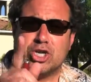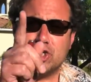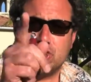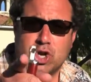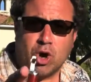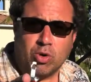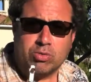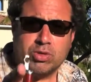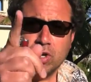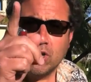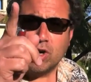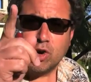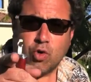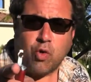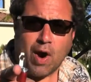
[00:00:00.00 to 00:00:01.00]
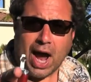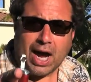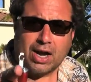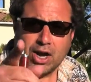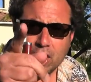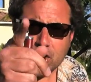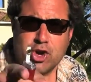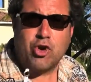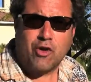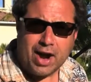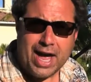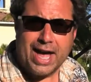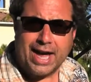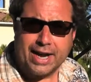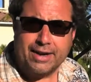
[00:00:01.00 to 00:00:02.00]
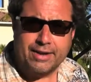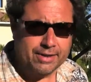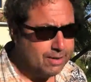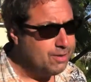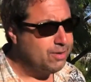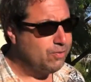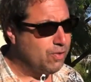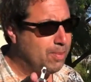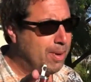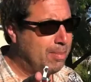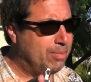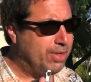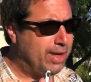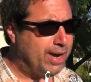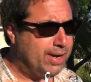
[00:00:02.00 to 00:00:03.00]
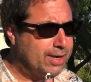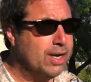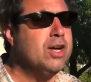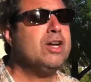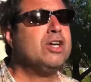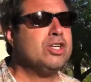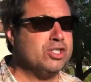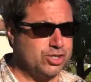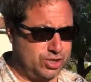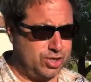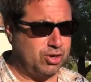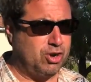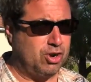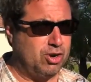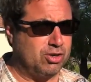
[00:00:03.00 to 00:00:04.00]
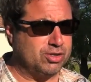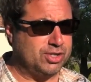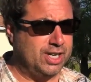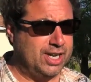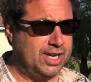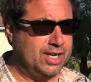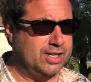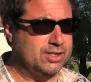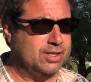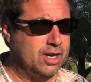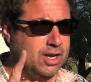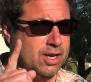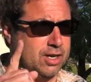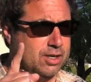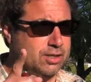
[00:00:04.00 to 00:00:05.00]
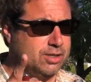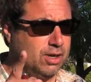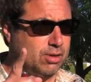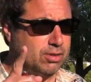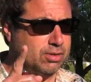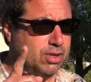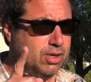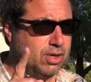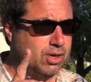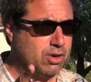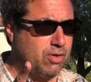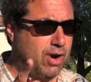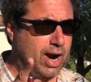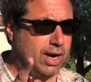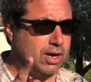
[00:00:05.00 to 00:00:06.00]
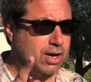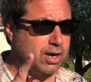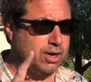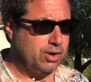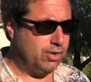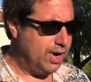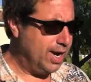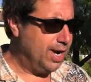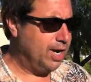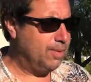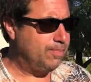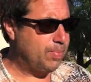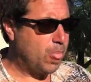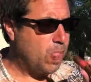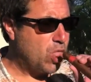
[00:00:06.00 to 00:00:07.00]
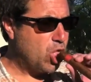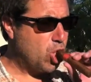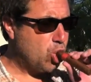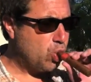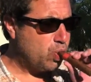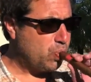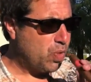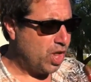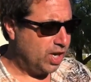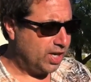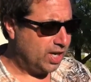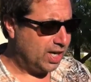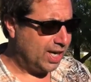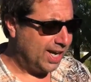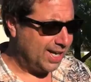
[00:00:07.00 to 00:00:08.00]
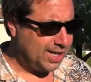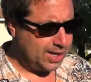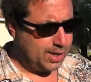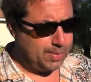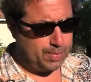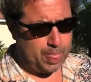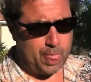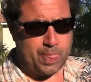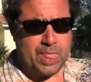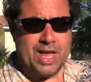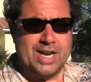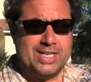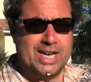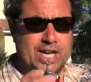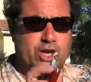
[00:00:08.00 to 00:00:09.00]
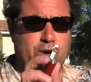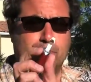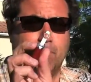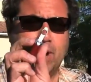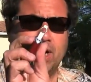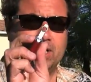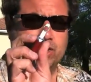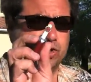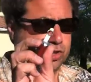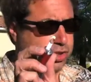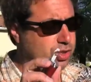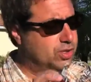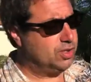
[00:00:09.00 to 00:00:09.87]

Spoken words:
Don't crack your head. Remember that. Cigar says, don't crack your head. Little lick. Take your punch.